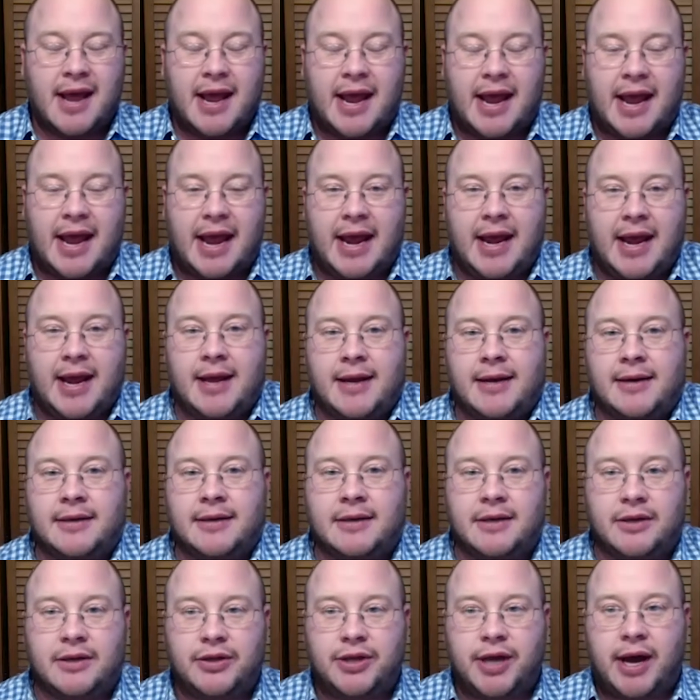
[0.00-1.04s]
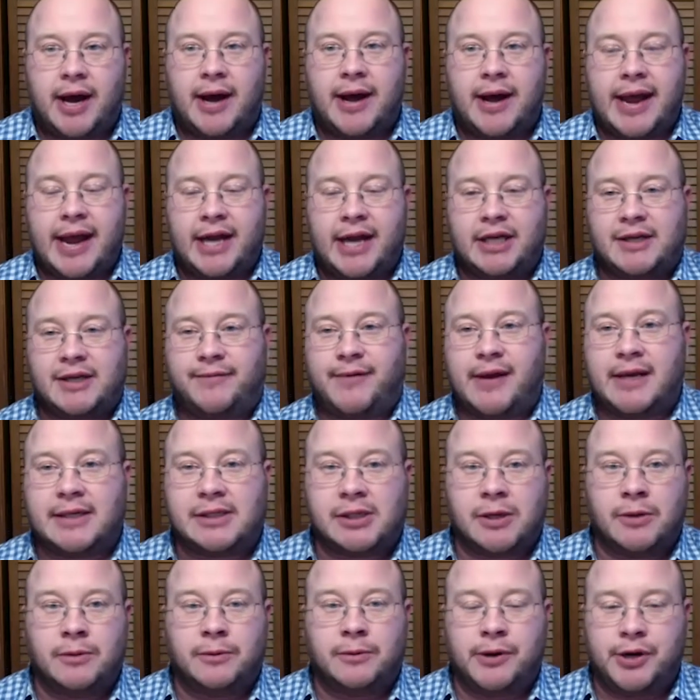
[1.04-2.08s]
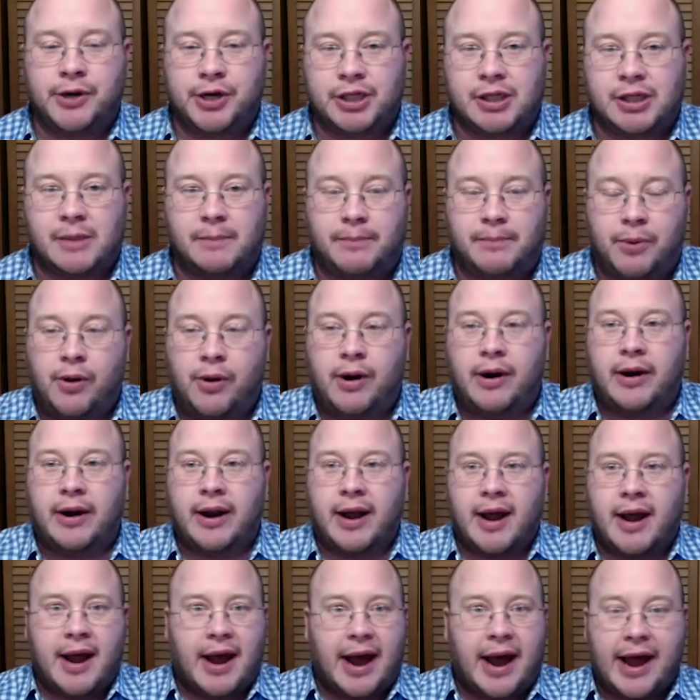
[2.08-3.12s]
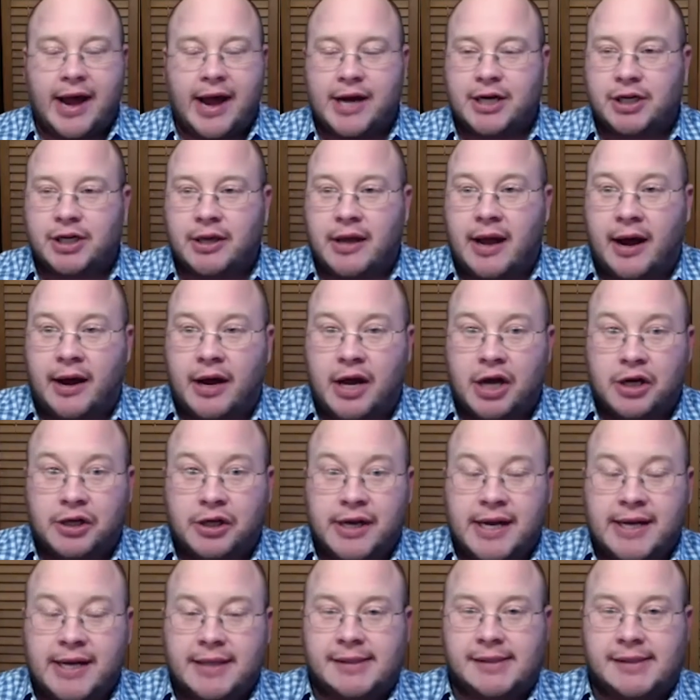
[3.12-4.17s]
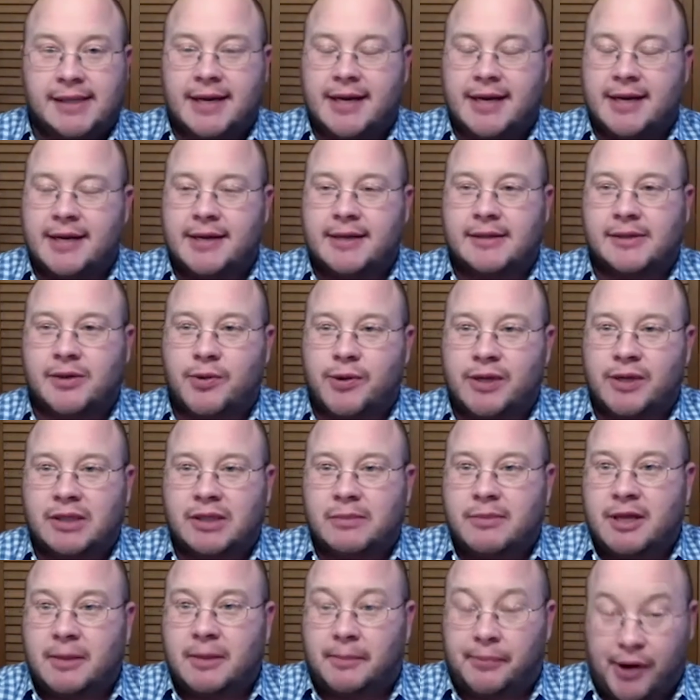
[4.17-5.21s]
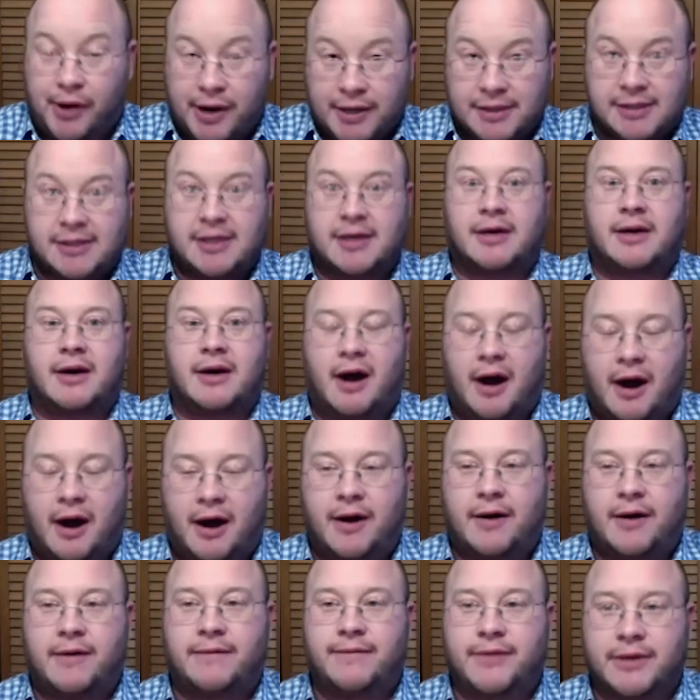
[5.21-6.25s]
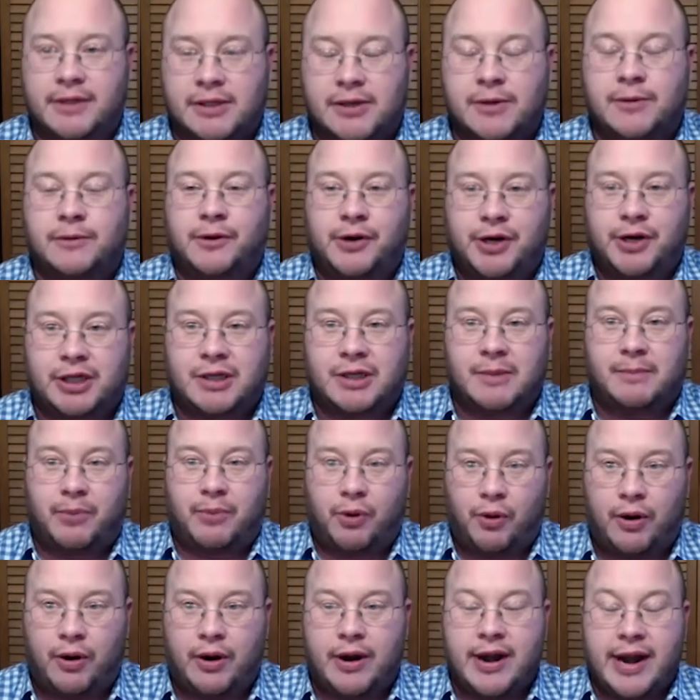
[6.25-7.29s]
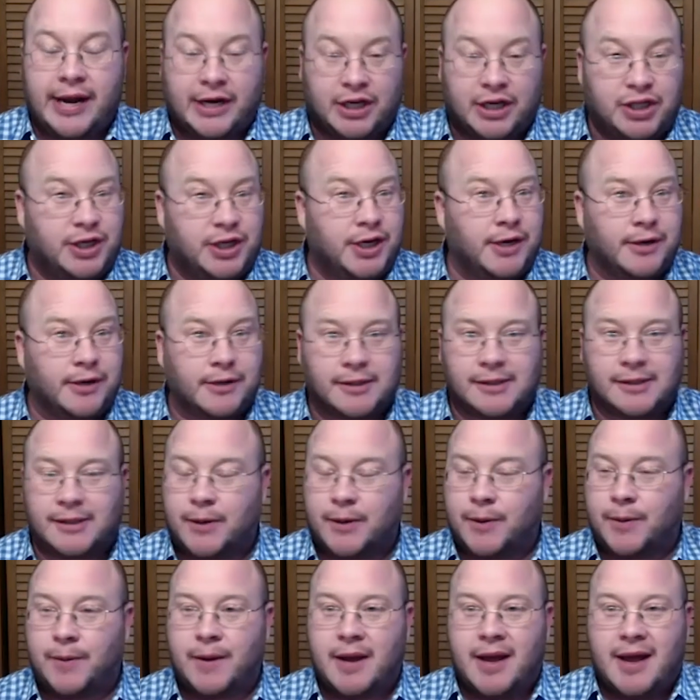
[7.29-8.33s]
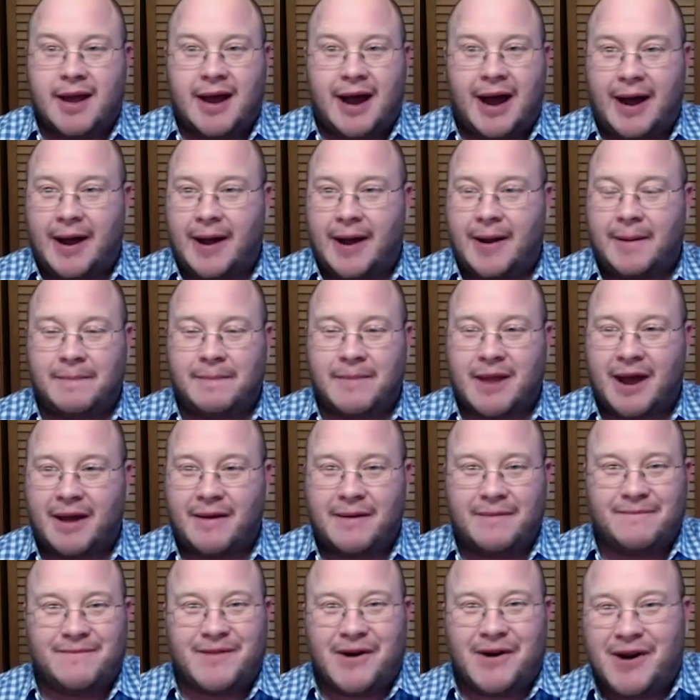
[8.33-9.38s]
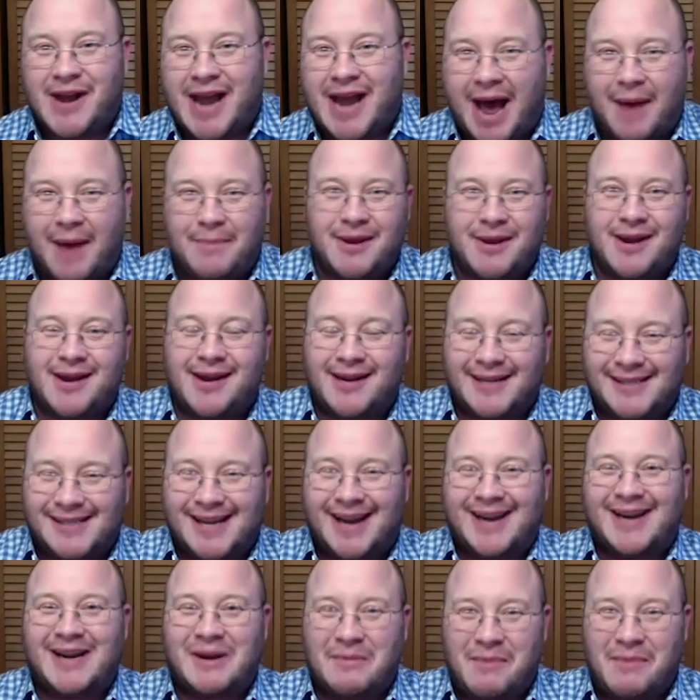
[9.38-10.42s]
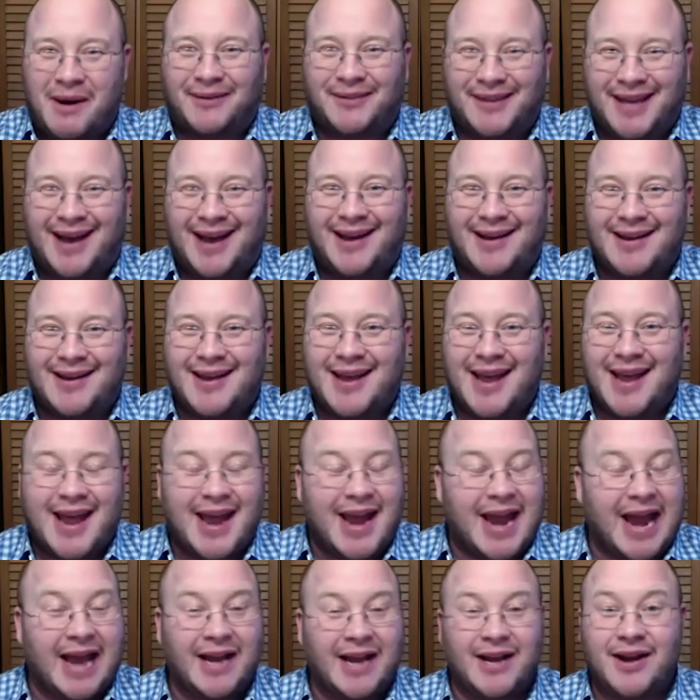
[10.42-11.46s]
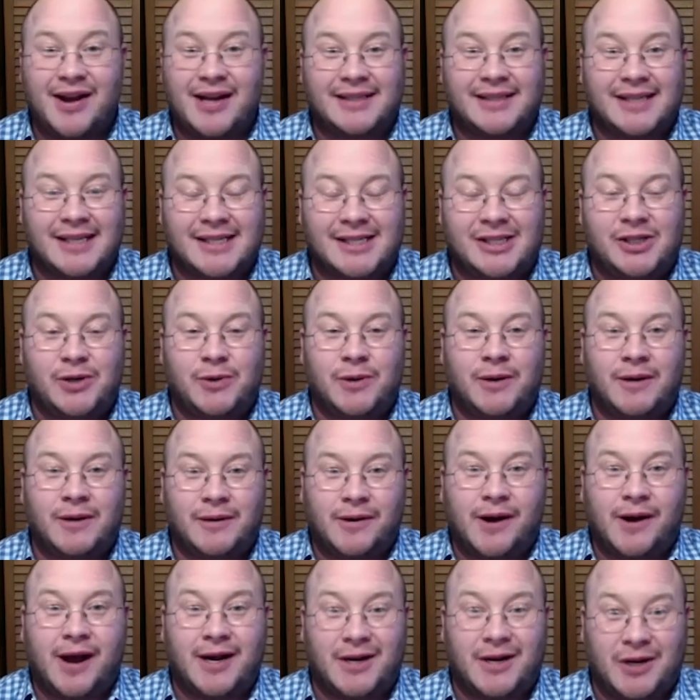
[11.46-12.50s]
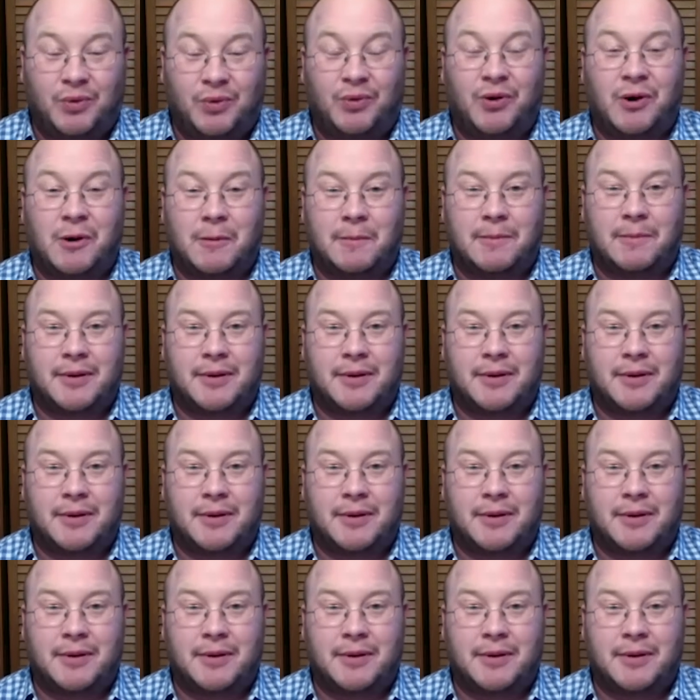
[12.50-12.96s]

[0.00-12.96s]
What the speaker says: And the HFA Student Leadership Board, Elise is going to be the president of the Student Leadership Board next year. So I'm very happy and excited about that. And it is a student-led group.